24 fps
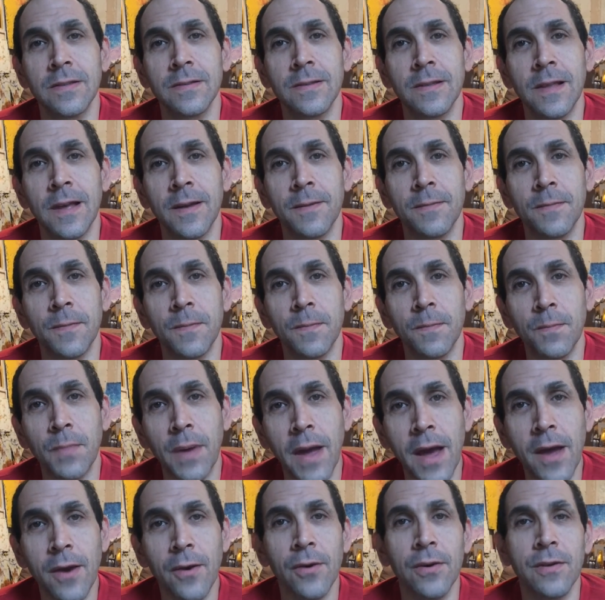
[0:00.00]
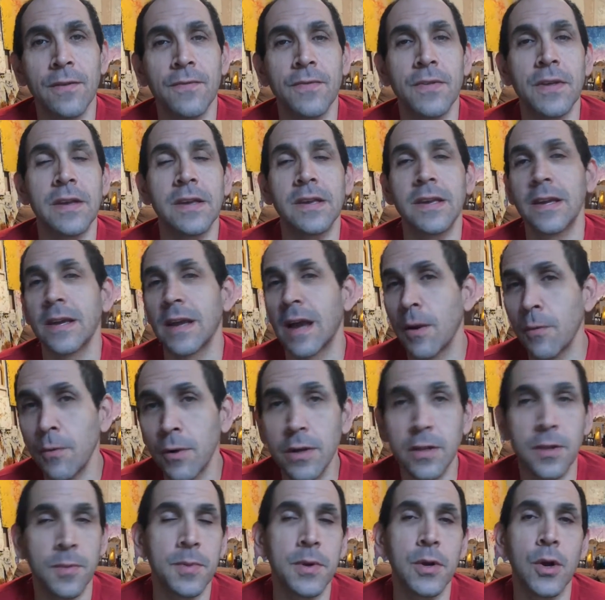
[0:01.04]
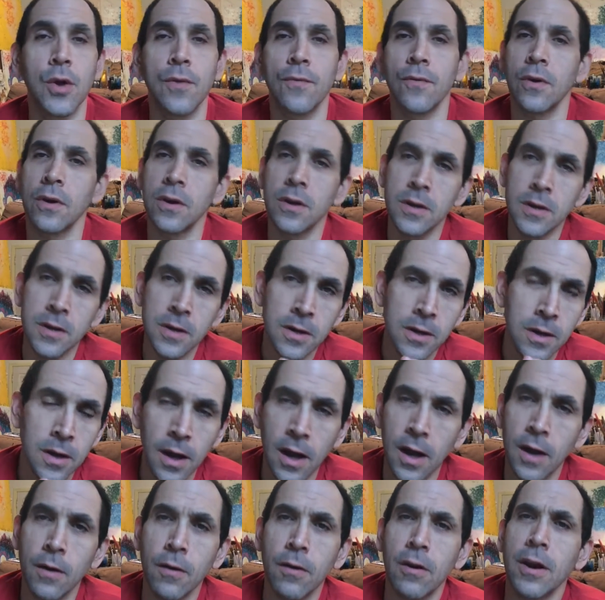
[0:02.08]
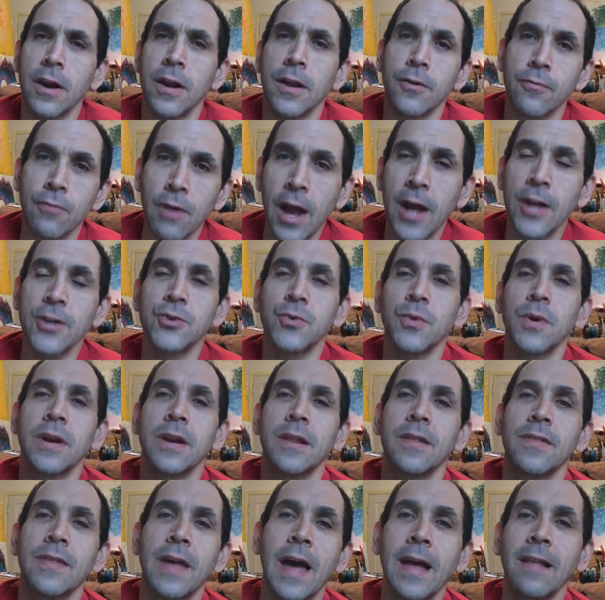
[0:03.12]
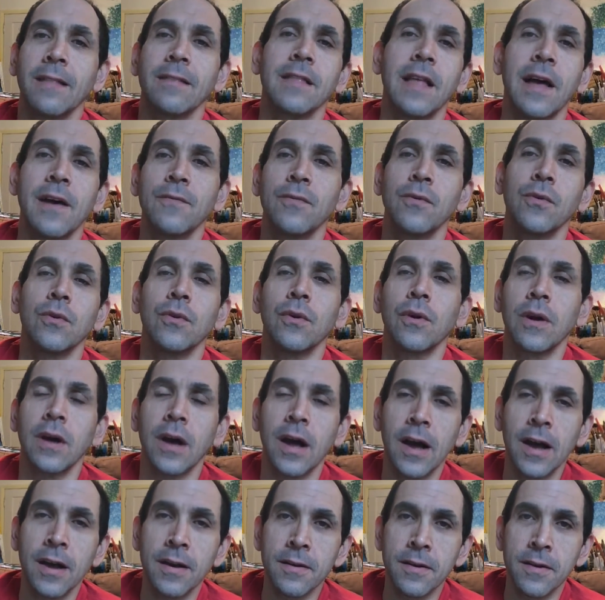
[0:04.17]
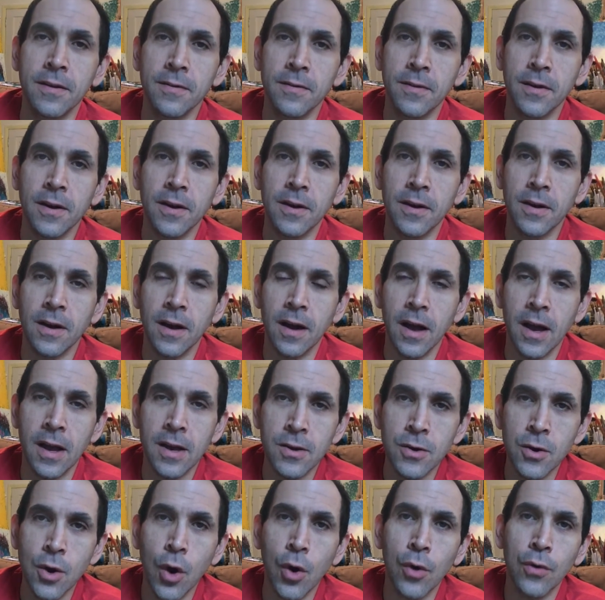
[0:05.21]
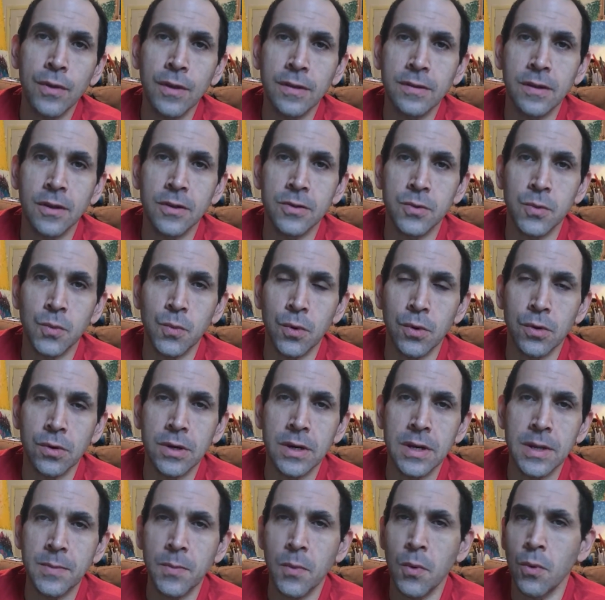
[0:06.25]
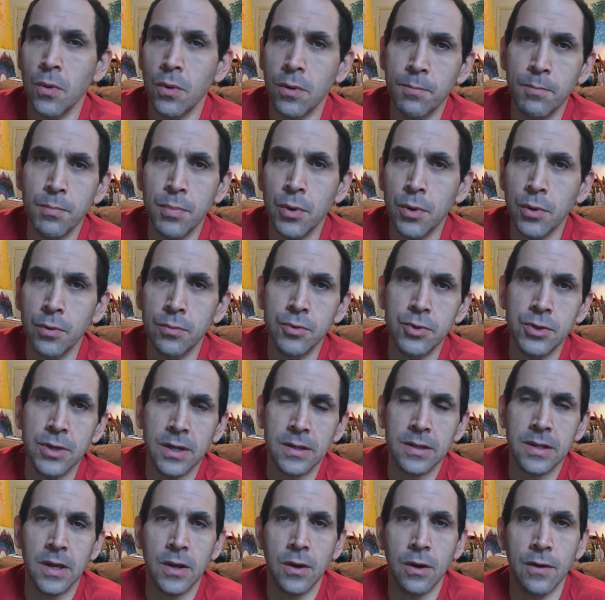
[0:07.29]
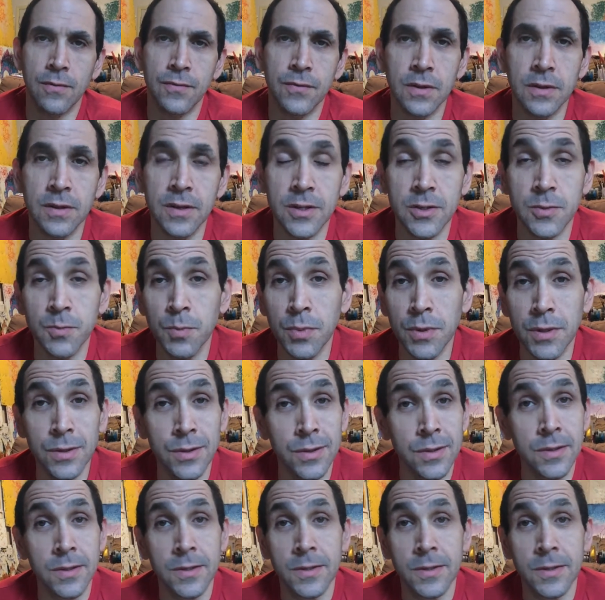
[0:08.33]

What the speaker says: that pattern of thinking, I want it to be over. All right, I graduated that level. I know that doesn't work anymore. Boom, check that off the list. But